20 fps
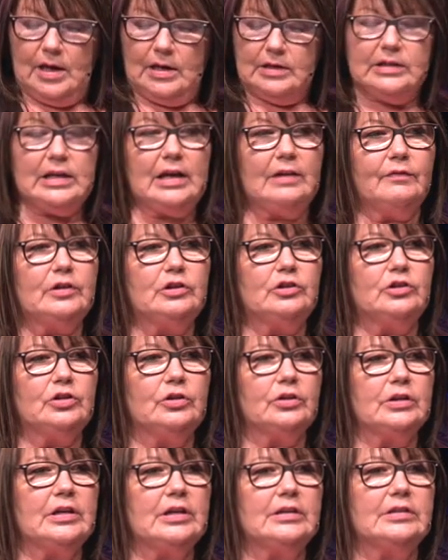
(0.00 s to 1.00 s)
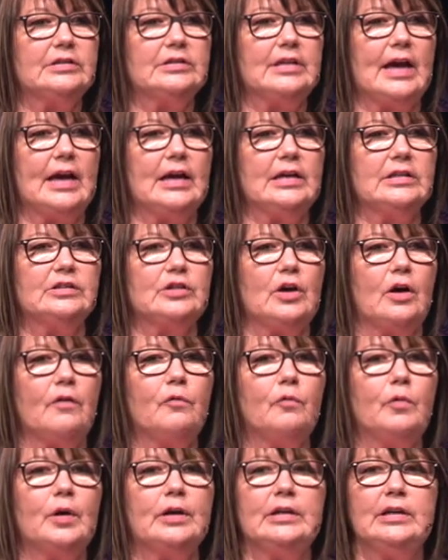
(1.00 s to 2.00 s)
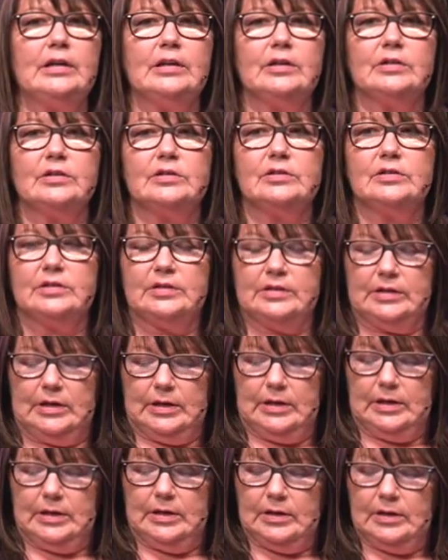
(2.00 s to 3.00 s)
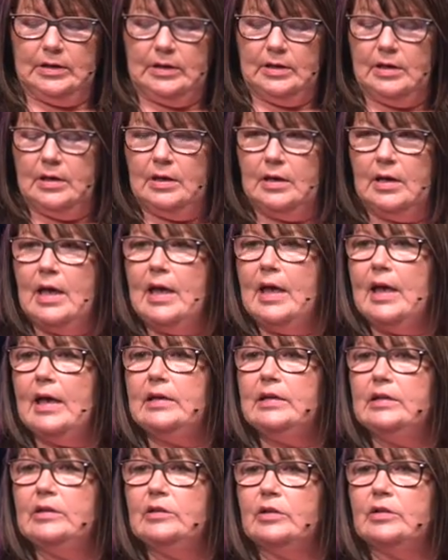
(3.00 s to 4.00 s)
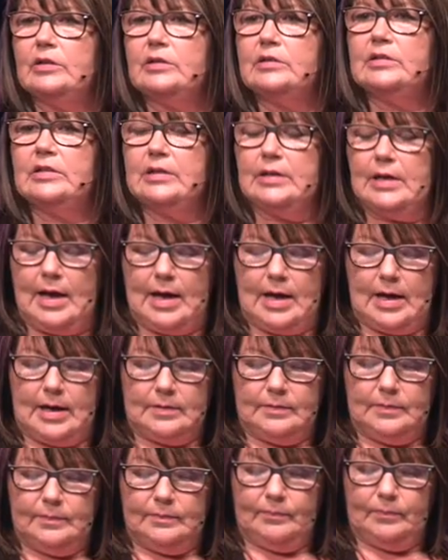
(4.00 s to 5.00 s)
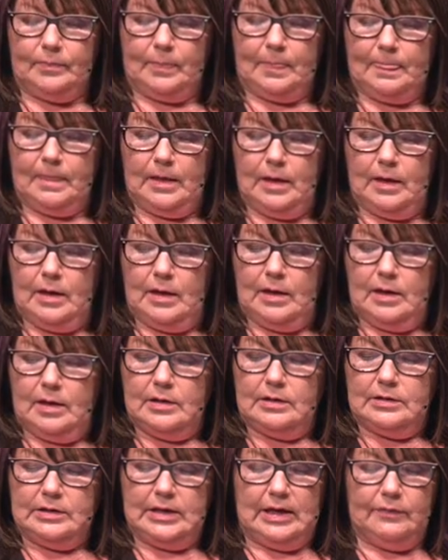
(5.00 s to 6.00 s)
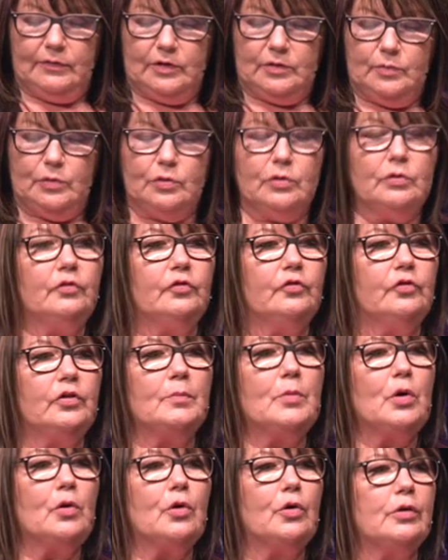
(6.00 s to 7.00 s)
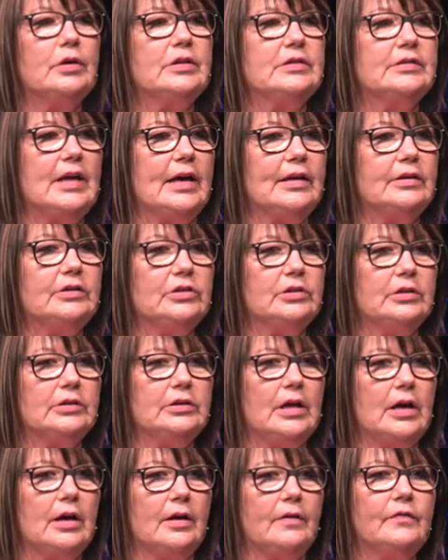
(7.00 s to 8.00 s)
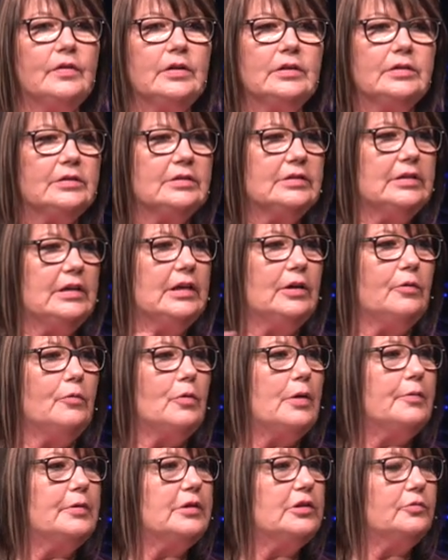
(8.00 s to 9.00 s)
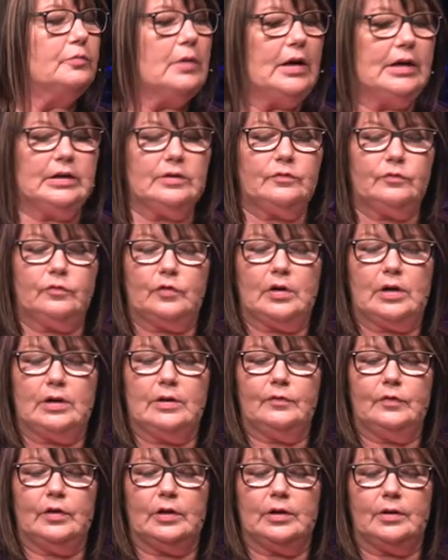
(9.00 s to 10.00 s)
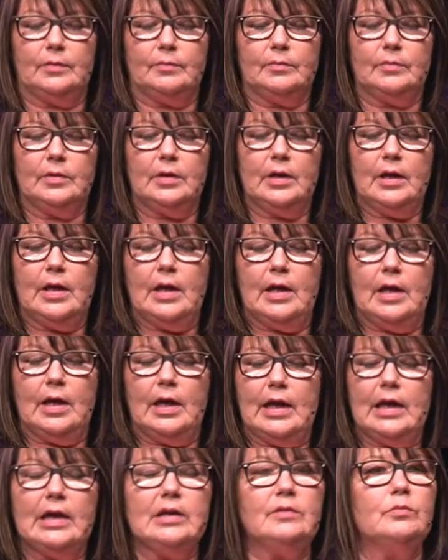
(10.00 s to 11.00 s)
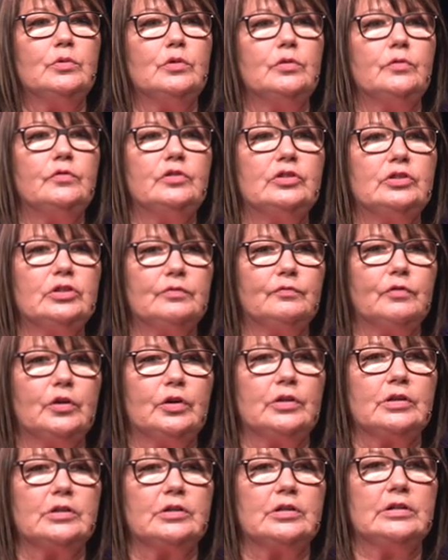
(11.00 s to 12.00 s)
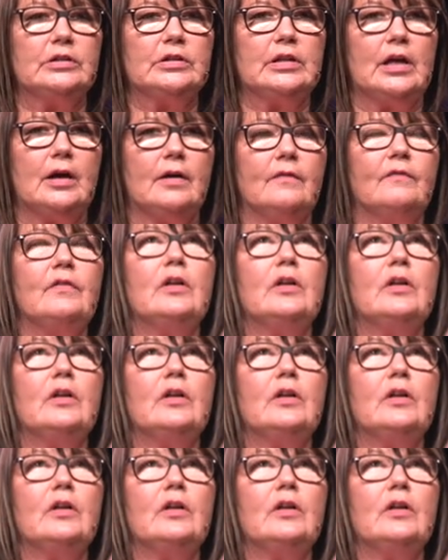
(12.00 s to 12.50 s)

David took his eyes off what he could see, and he looked to God. David moved from horizontal love, seeing what was right in front of him, and moved to vertical love,